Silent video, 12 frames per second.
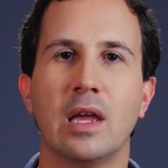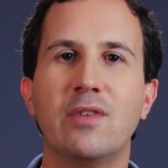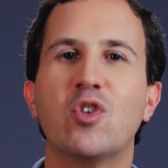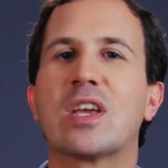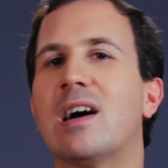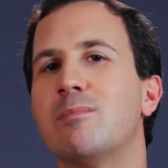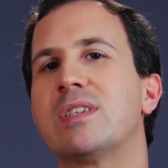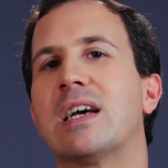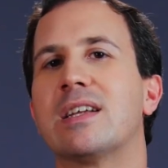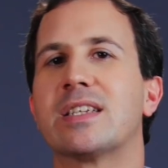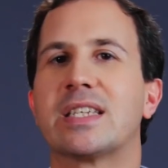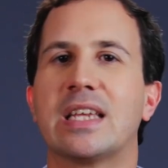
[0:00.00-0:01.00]
If you come to
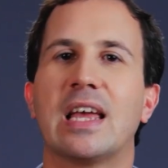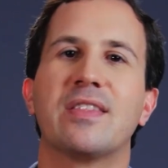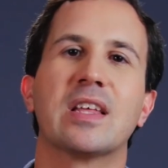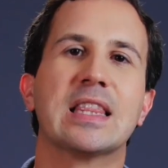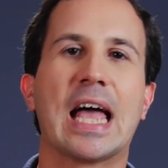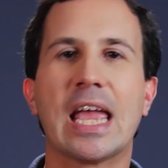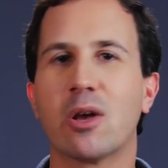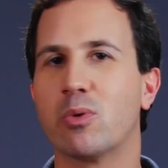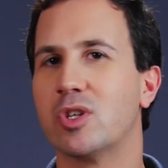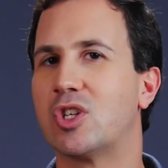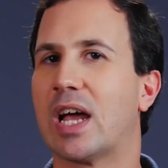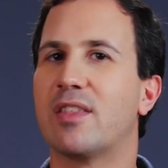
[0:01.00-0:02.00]
understand the
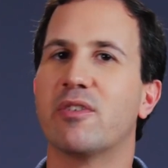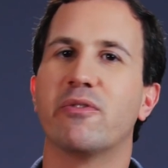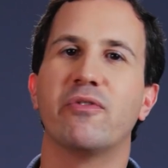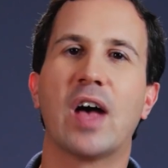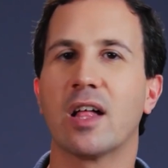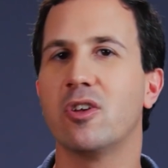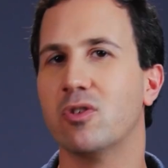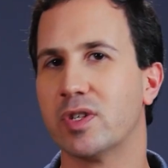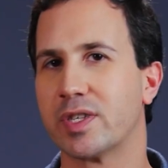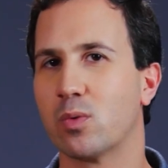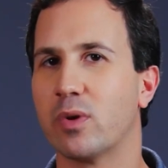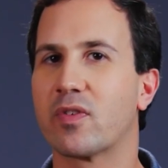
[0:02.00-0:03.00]
language and the
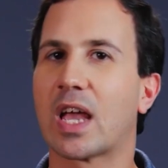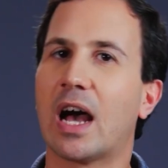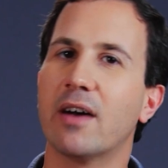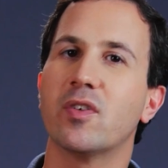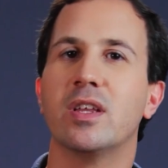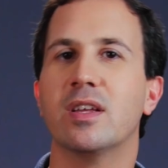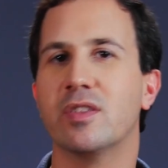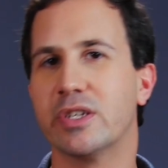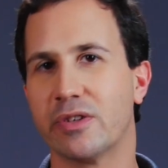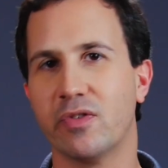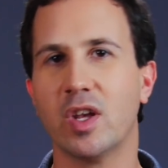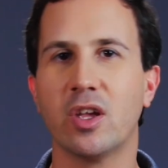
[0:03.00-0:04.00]
values that we've covered in
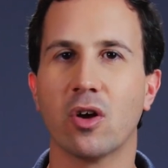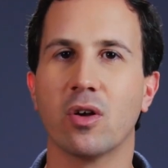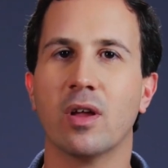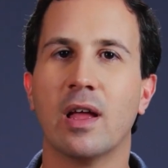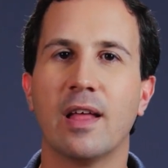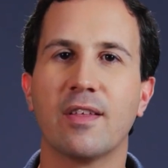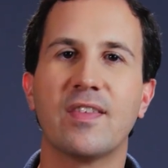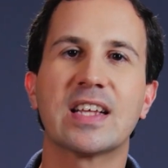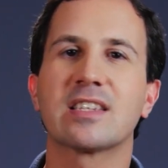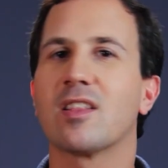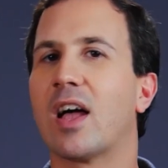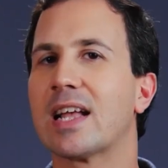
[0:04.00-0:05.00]
this video, then
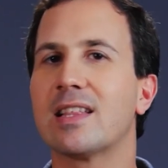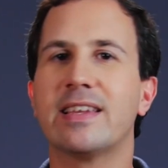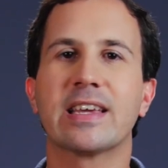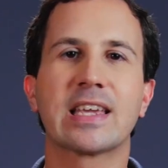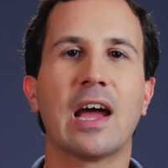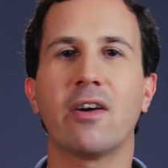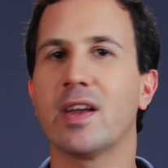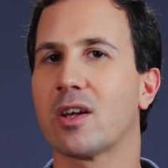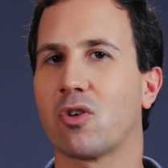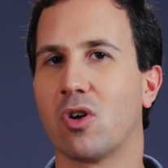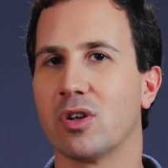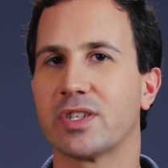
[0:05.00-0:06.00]
that's likely to carry
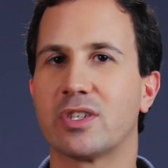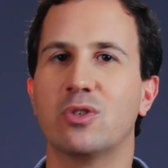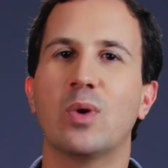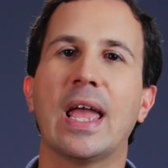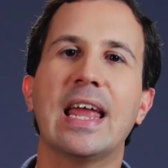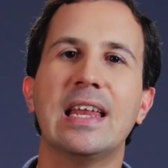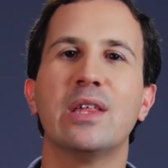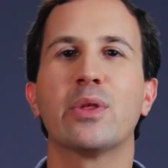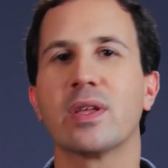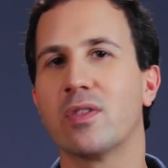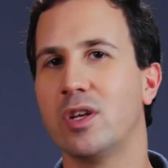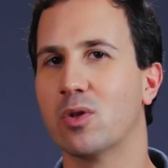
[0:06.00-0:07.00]
across to
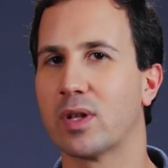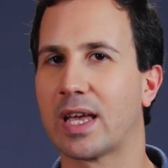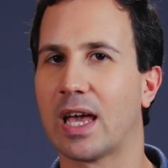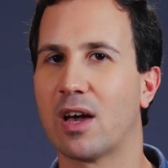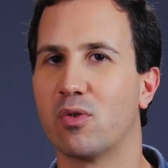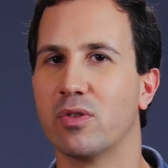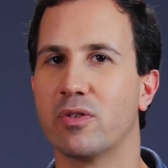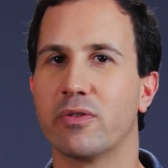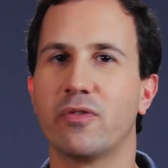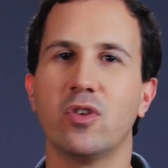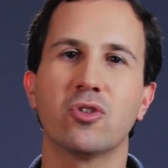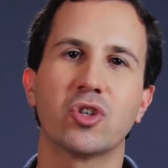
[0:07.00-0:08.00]
anything that you'll encounter in the
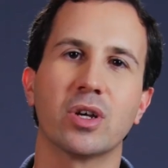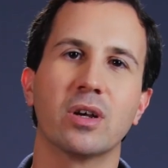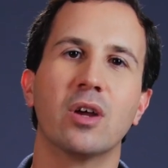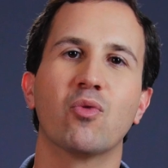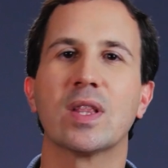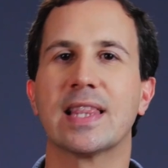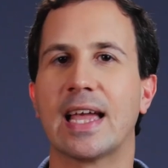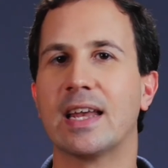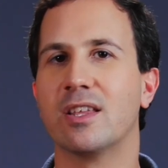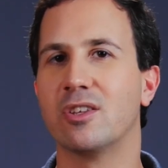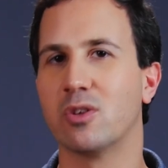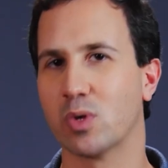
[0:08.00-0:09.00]
future
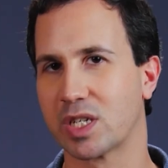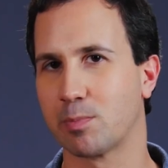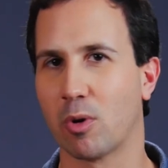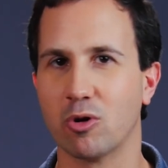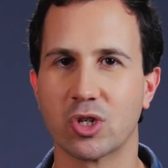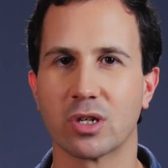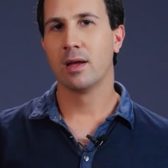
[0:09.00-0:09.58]
related to exposure.